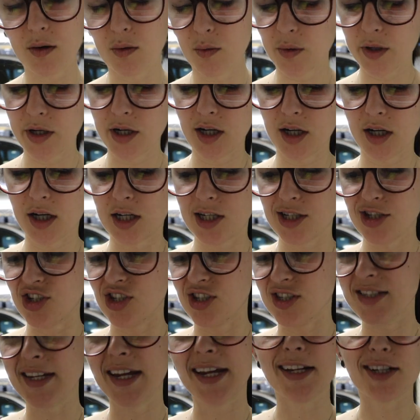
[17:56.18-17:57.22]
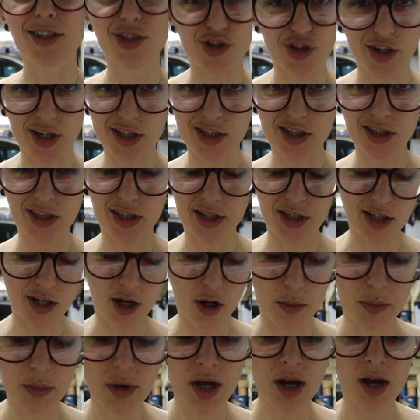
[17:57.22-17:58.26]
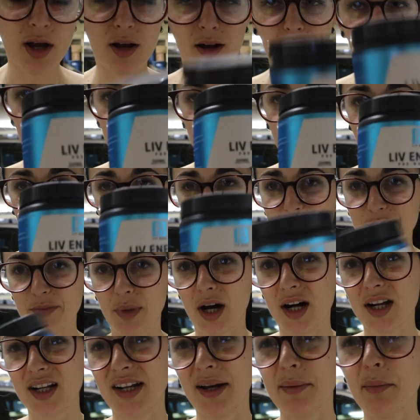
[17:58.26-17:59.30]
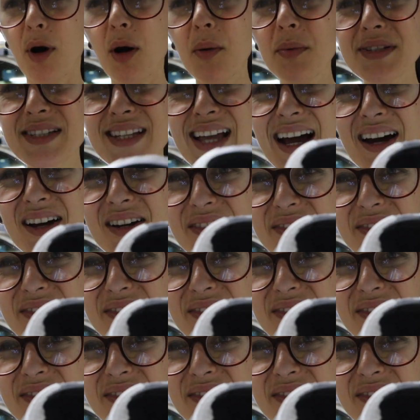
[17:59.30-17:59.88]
and we're gonna just take it straight to the dome. My lip body, I'm almost out